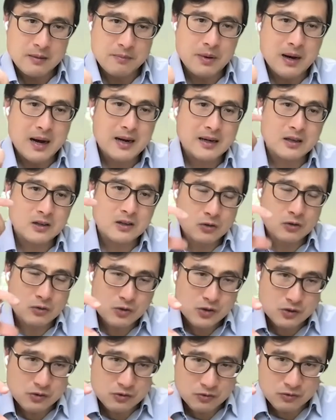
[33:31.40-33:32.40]
and the body
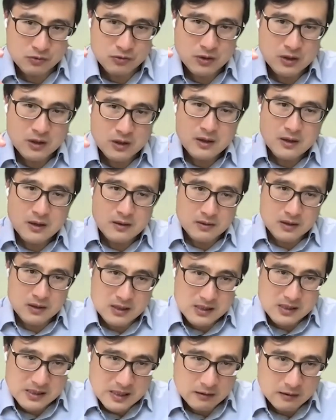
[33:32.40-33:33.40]
goes through
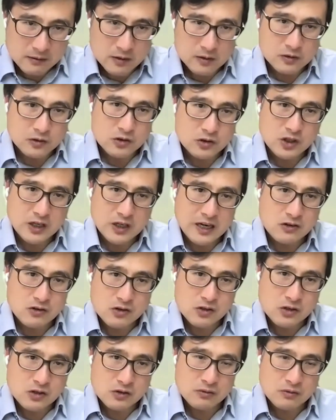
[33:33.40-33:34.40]
these cellular
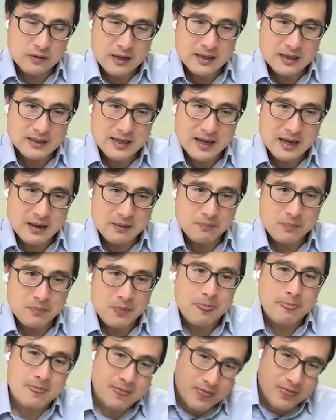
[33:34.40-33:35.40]
changes during that
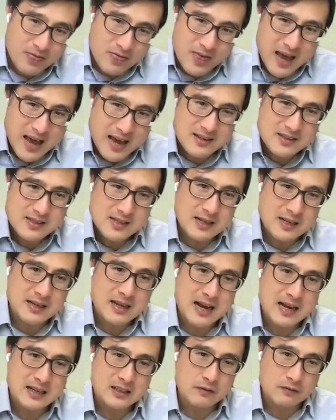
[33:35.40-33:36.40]
time. That is
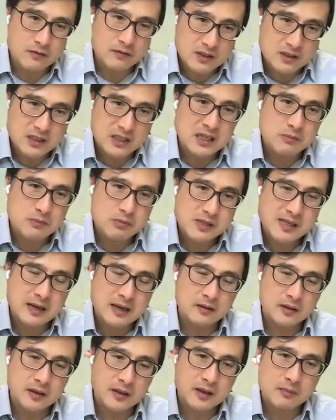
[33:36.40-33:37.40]
the kind of deep
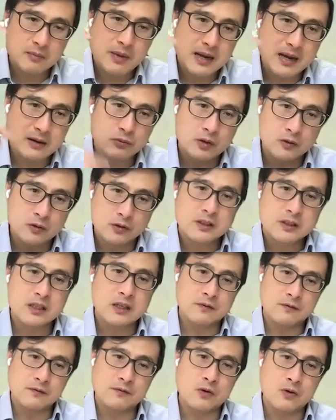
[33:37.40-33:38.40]
cellular impact we're
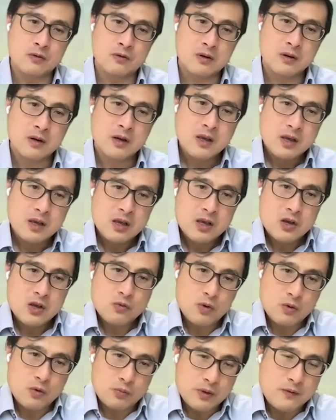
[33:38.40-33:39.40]
looking for
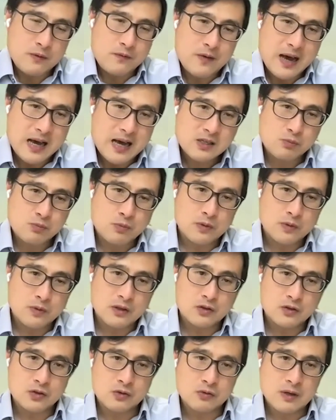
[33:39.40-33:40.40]
when we fast
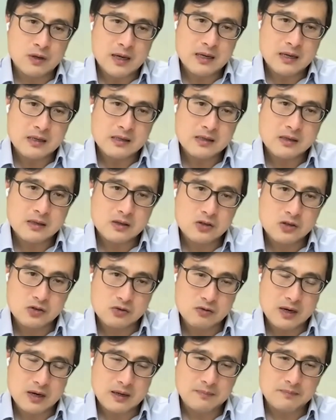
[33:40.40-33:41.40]
more than 2 days
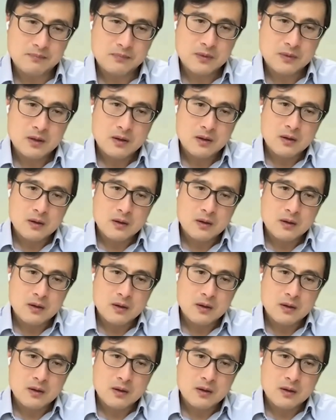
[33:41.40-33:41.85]
straight.